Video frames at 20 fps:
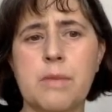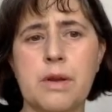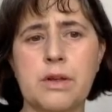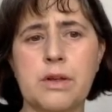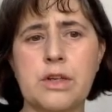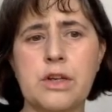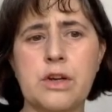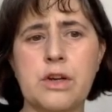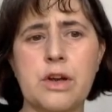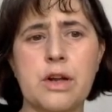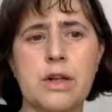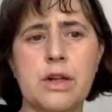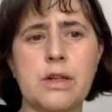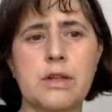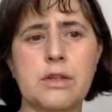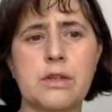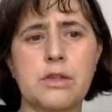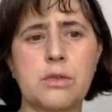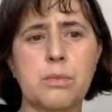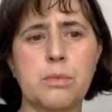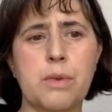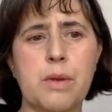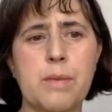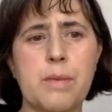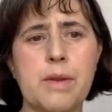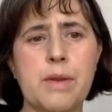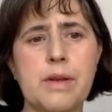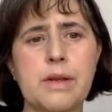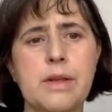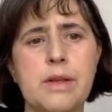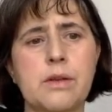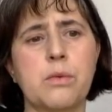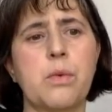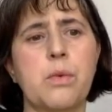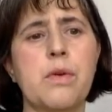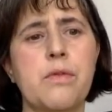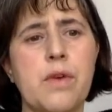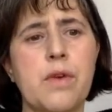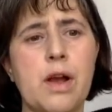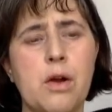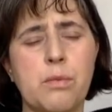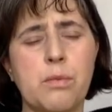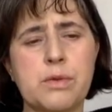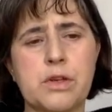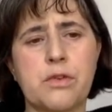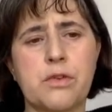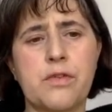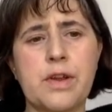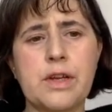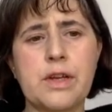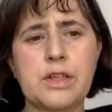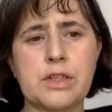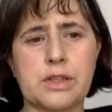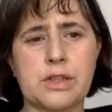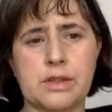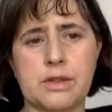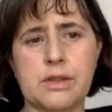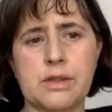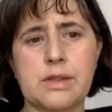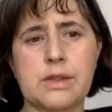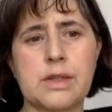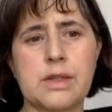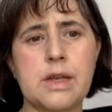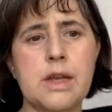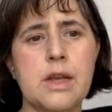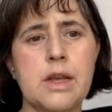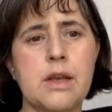material supplemented with observations